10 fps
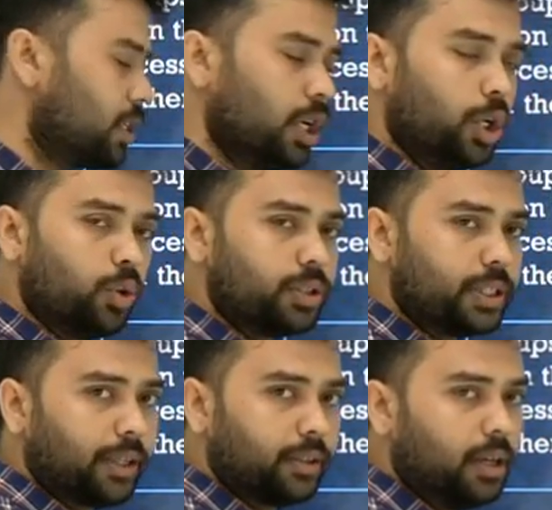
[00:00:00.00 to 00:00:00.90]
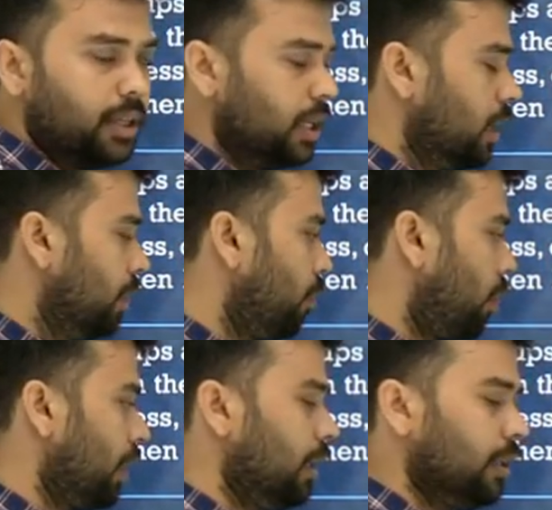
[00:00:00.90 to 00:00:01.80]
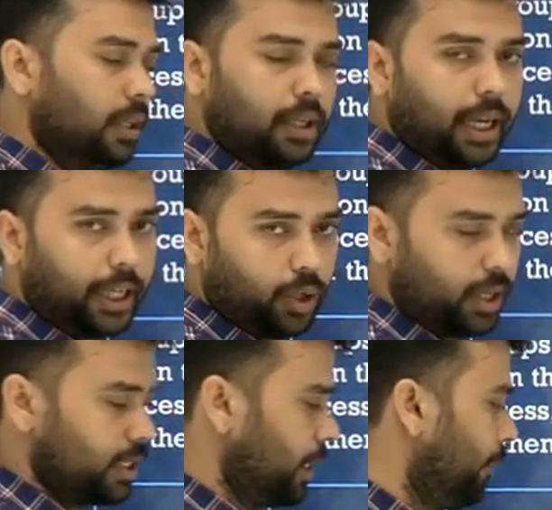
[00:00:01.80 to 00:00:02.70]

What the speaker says: to check the model accuracy.